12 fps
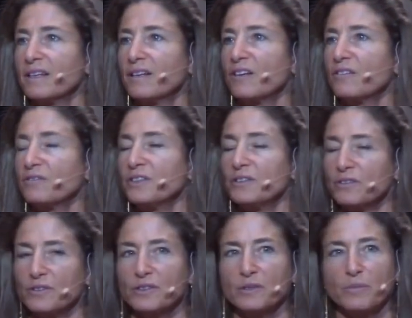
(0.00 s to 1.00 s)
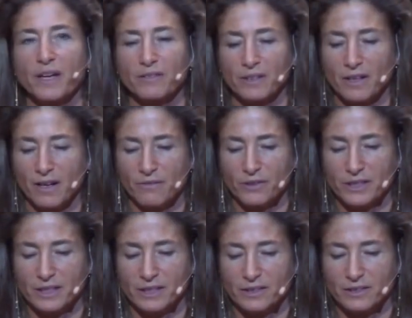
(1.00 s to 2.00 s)
and our fears about the
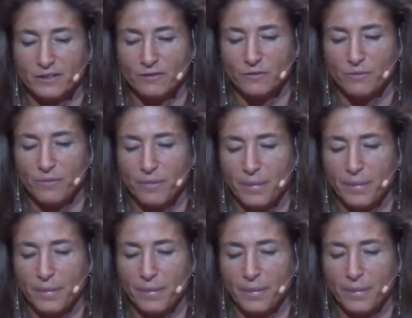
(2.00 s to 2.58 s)
conversation.